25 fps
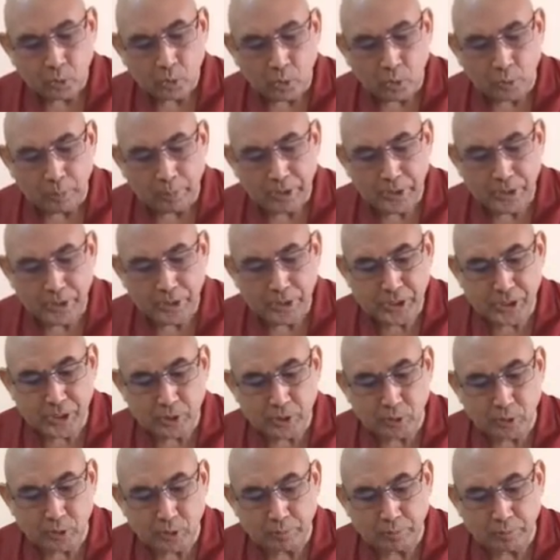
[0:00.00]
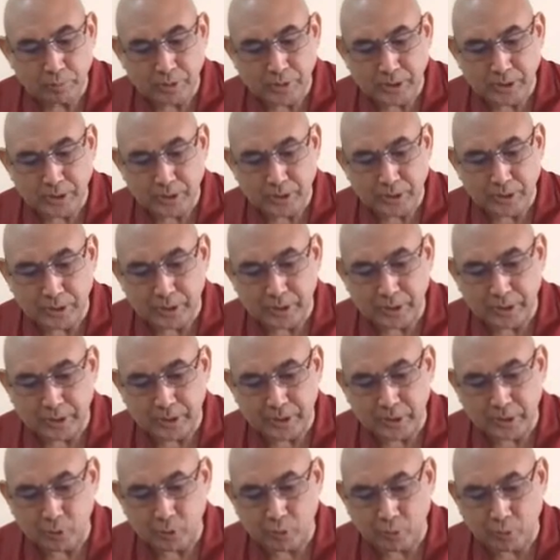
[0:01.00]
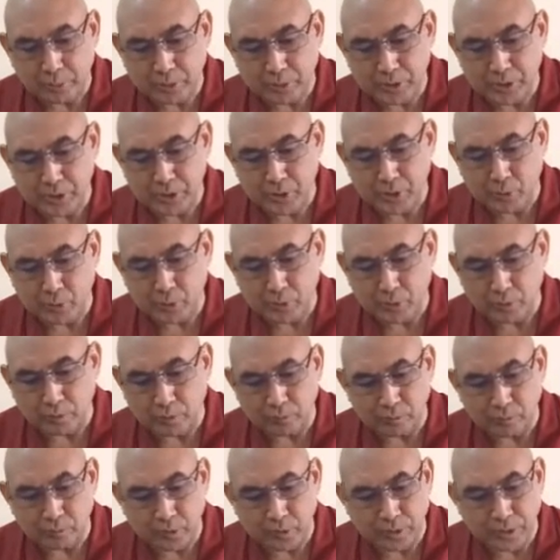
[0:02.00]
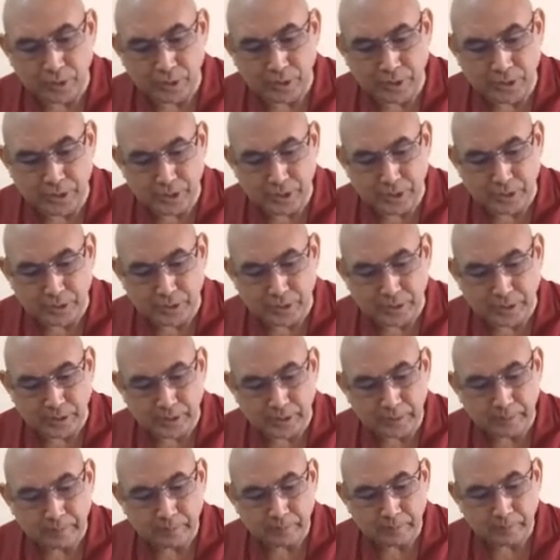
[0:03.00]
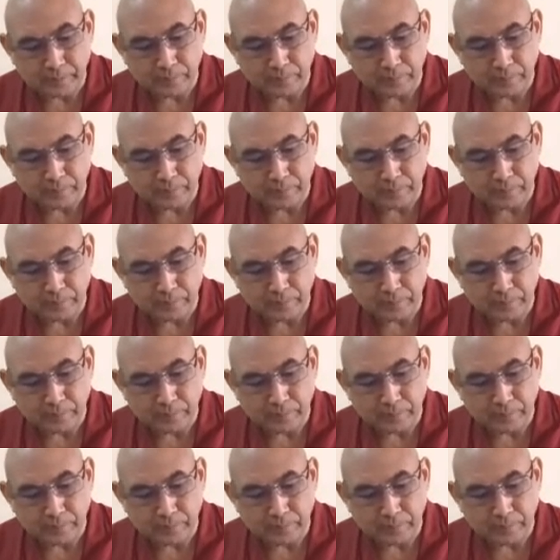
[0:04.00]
Commenting of the Candrak'rti commentary on the 400 stanza,